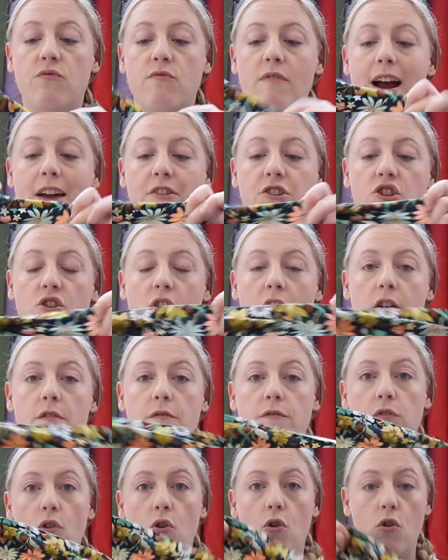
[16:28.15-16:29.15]
retro
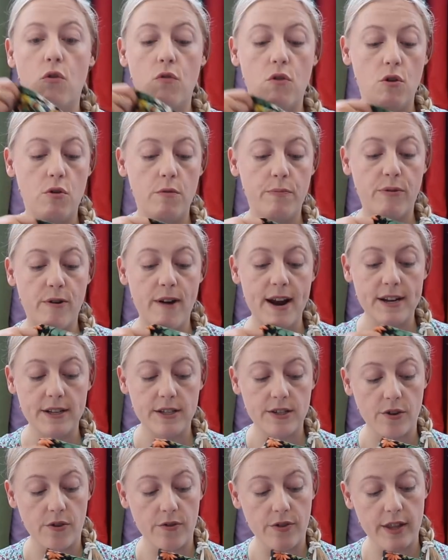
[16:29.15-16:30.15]
floral
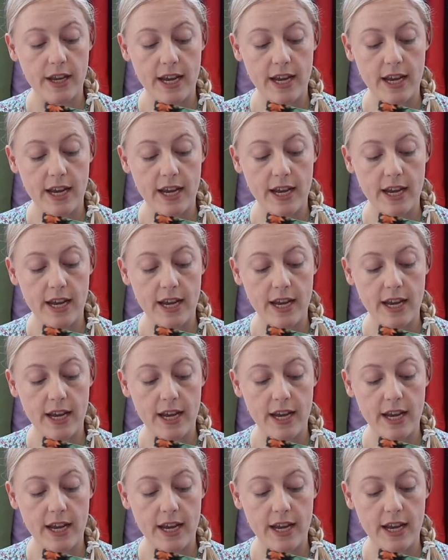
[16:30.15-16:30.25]
print on